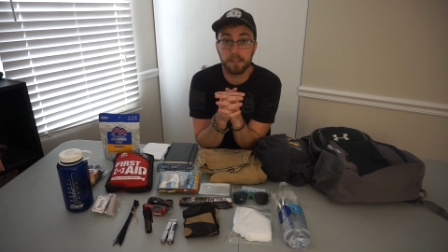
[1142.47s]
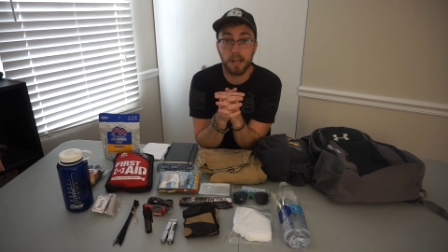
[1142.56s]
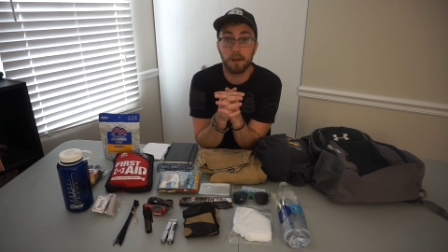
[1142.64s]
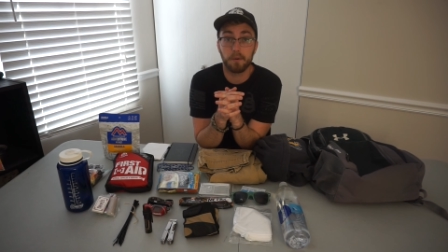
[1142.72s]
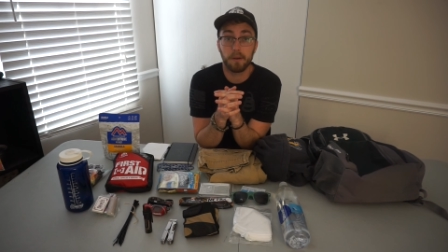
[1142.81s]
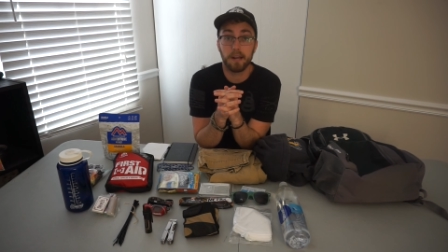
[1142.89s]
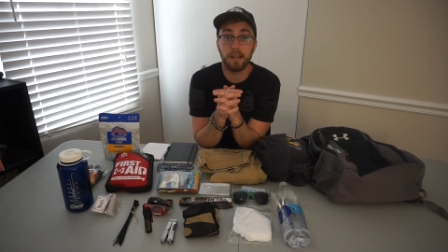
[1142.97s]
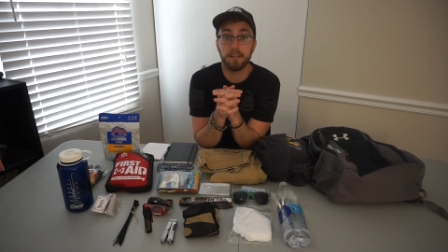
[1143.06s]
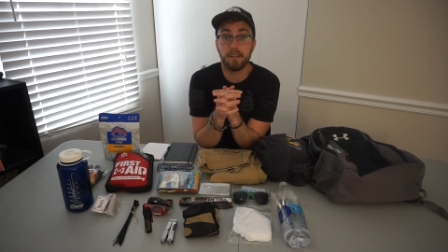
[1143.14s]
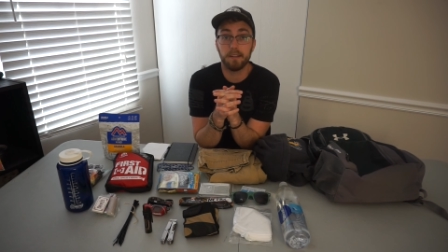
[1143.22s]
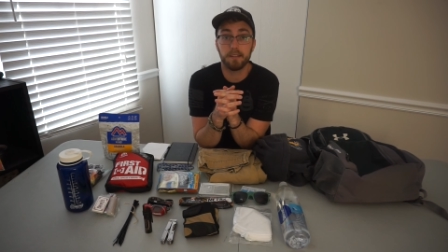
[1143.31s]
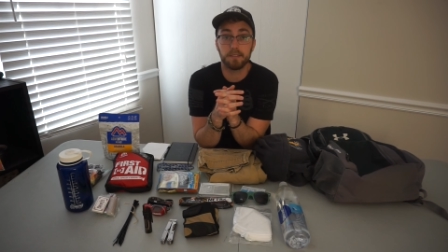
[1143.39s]
a lot of great
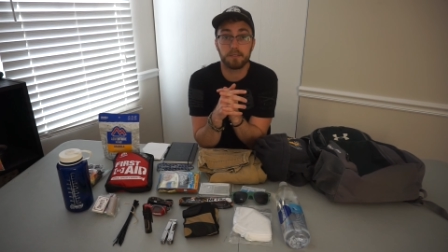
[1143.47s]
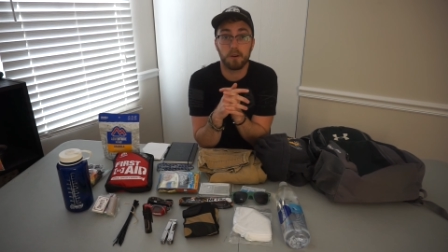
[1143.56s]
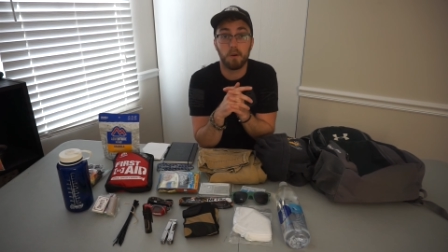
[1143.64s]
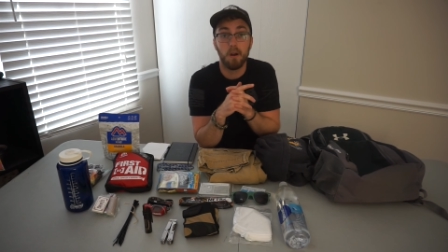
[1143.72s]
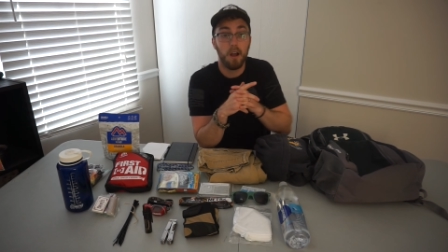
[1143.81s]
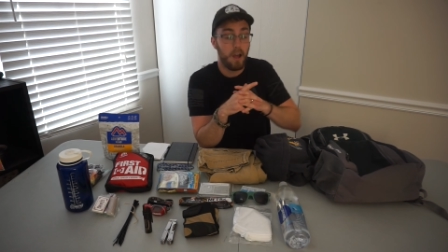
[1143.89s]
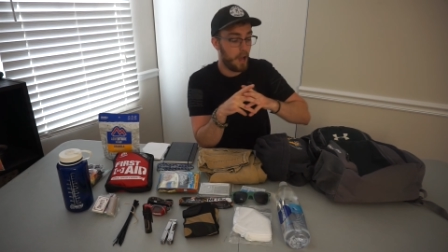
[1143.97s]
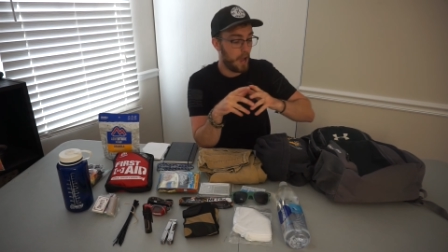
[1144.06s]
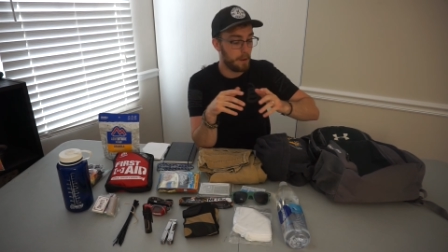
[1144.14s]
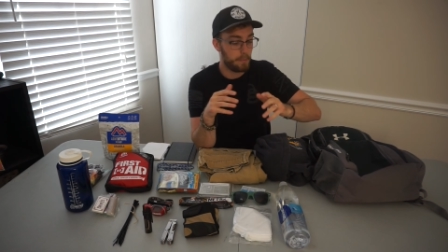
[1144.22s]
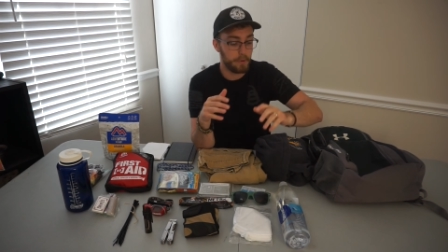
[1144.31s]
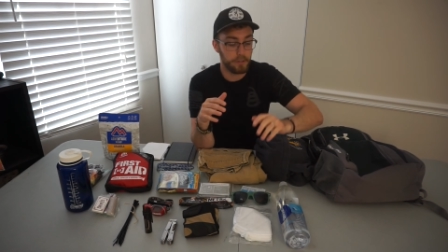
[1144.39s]
ideas, so
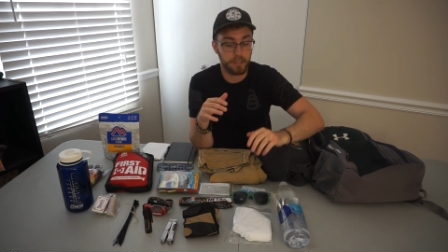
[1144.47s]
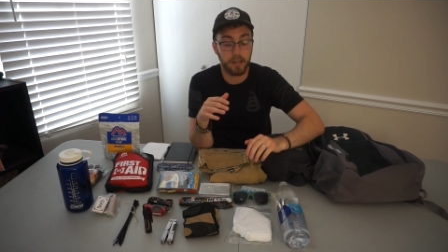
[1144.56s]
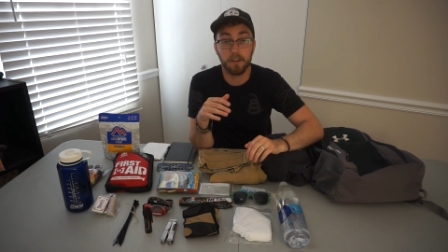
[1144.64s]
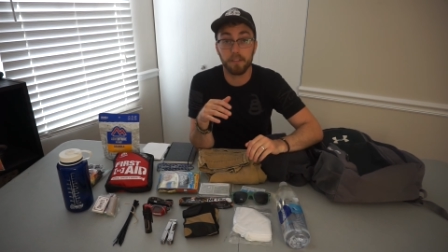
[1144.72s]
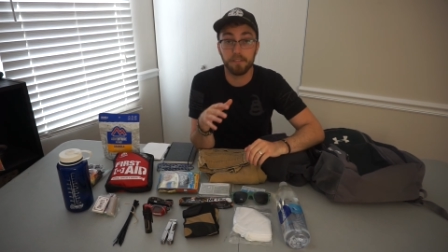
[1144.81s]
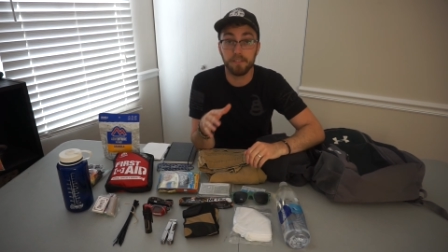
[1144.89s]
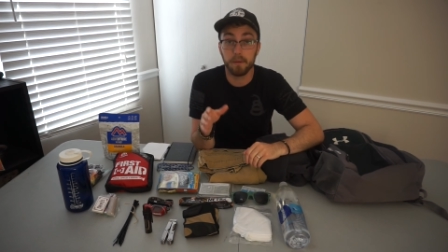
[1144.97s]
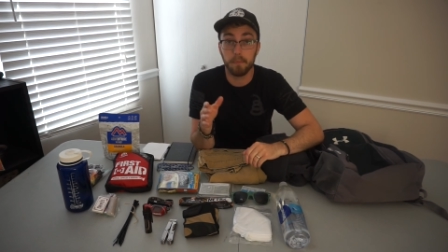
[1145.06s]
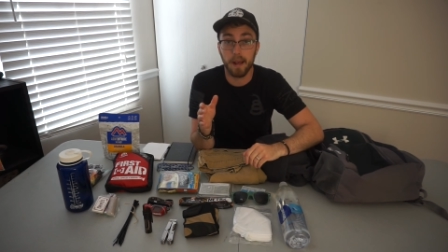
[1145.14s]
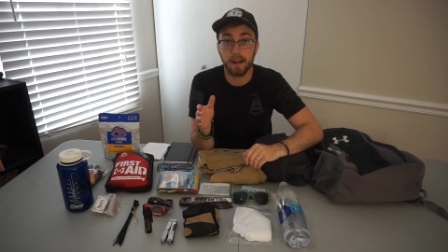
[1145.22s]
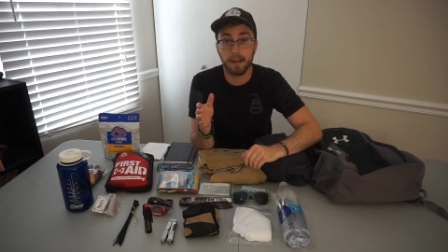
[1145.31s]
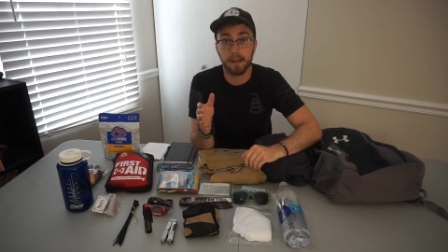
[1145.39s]
I appreciate all the
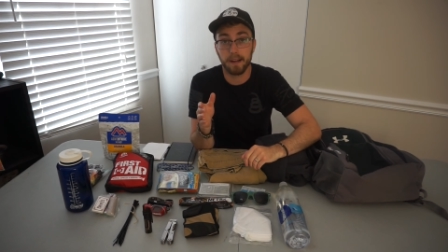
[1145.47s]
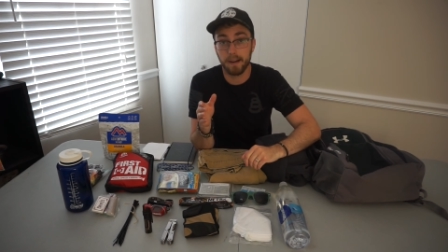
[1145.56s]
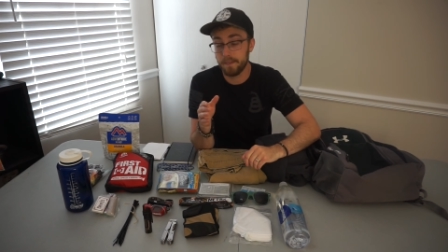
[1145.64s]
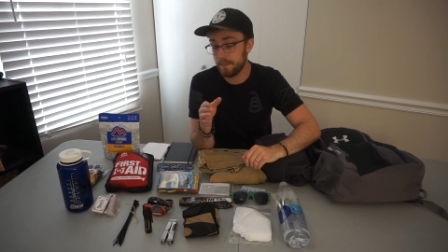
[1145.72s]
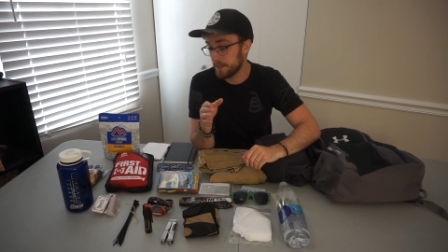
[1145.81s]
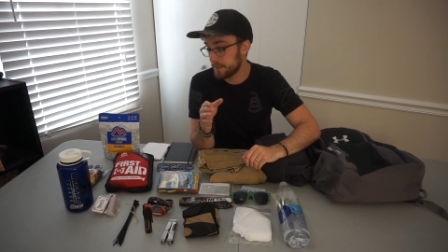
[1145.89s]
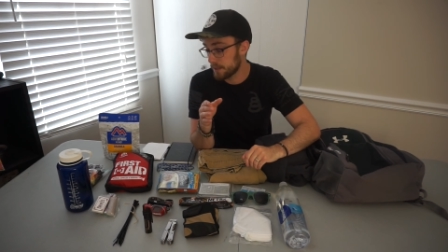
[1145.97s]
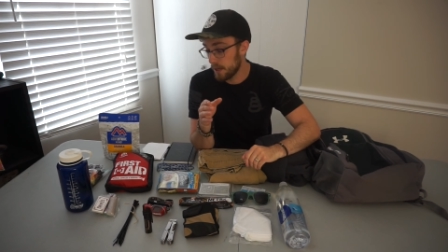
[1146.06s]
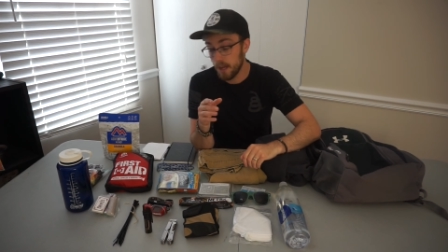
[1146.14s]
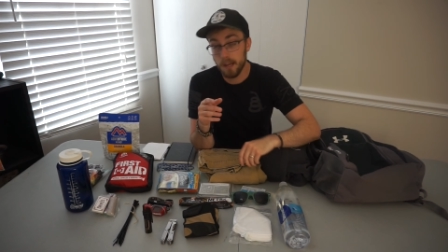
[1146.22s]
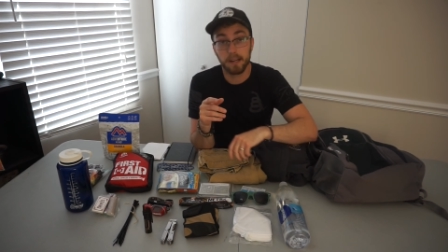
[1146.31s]
feedback I got on this.